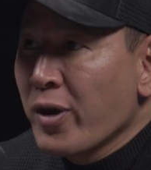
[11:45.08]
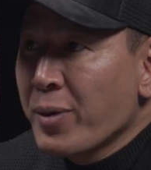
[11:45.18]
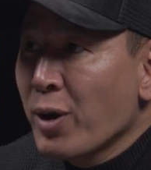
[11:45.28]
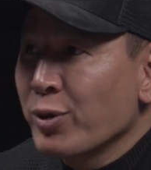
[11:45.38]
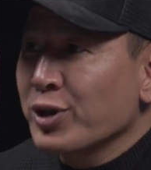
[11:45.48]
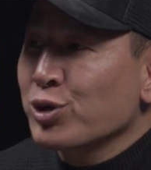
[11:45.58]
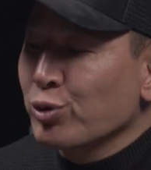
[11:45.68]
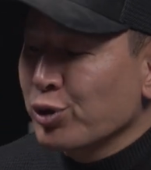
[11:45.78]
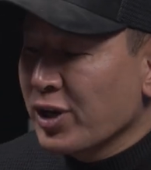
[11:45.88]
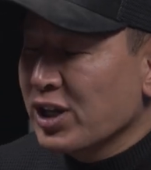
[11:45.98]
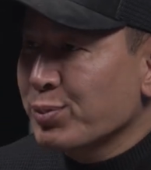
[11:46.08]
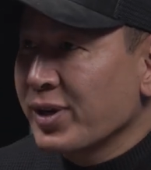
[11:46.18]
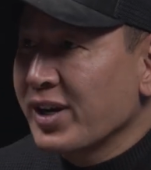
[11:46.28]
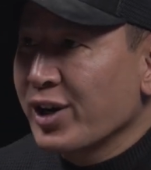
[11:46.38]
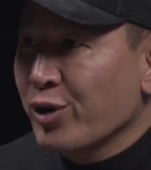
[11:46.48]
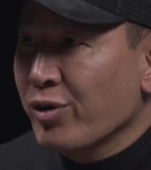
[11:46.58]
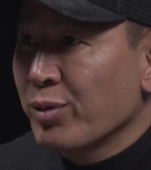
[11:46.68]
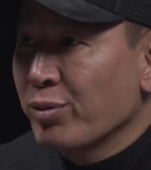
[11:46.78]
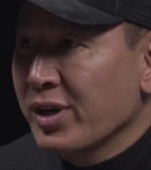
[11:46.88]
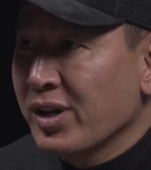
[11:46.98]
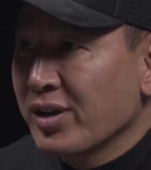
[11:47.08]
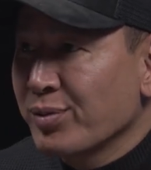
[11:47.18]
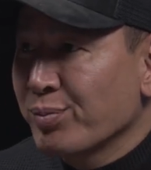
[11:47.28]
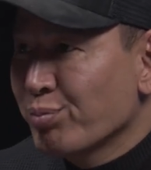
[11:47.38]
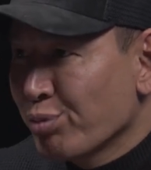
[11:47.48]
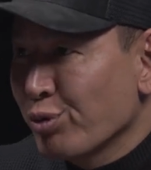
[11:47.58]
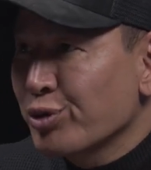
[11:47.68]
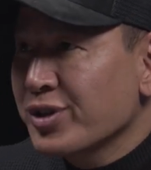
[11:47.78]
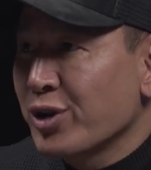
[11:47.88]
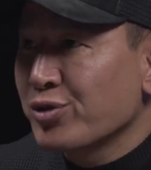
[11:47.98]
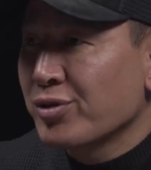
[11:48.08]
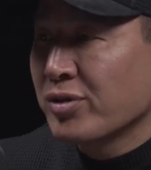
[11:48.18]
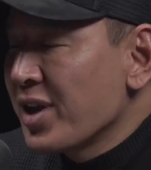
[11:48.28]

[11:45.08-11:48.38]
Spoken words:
a public school, you guys play an incredibly brutal schedule.